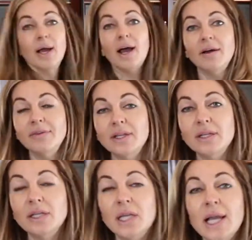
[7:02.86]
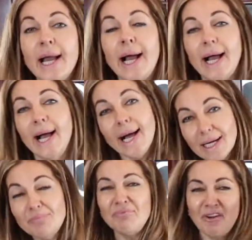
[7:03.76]
oven
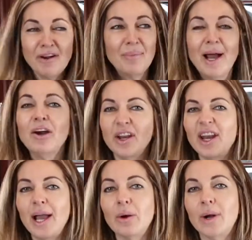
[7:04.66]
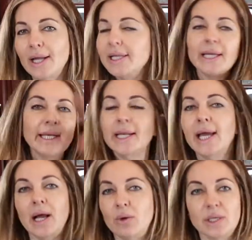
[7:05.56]
for about an hour. I think in an
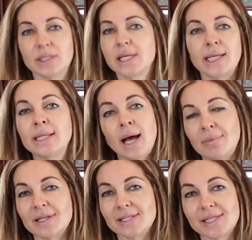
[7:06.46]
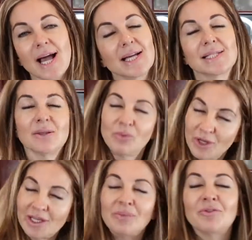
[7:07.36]
hour it's gonna double in size and we're
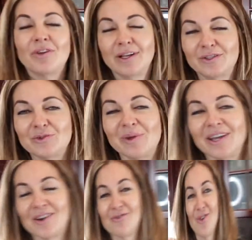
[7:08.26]
gonna be ready to make our